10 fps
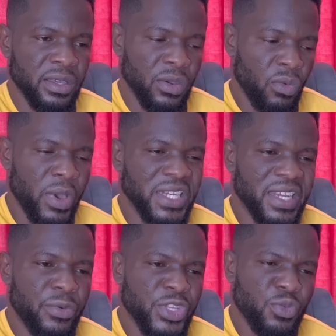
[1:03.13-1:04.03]
when
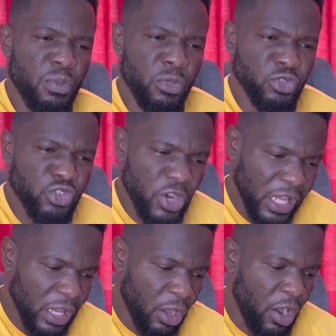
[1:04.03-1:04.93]
there is mutual
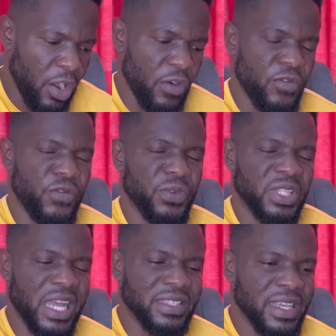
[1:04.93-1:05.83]
love
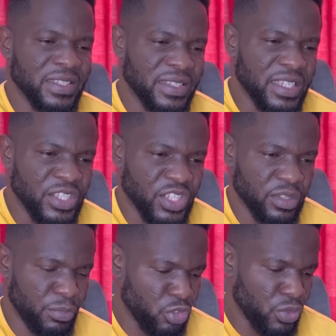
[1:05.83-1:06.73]
that exists
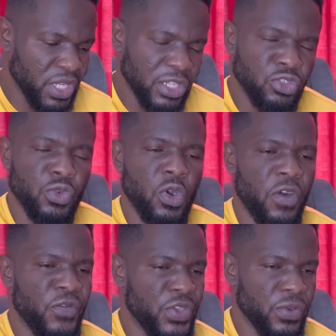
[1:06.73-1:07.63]
between the two
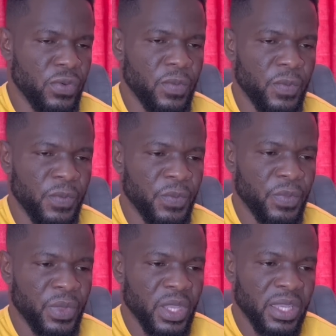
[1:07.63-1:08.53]
of you,
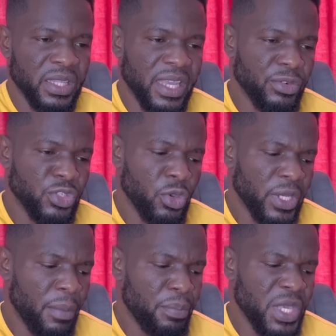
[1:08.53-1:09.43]
there is going
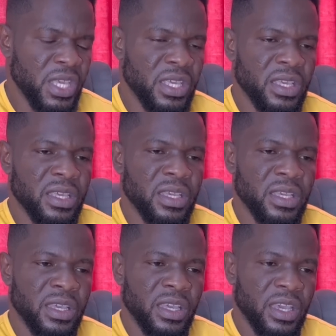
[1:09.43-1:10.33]
to be
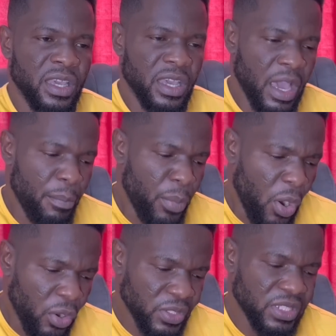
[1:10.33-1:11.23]
a
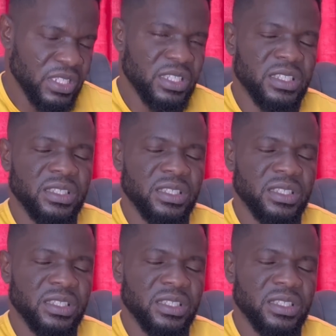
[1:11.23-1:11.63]
bond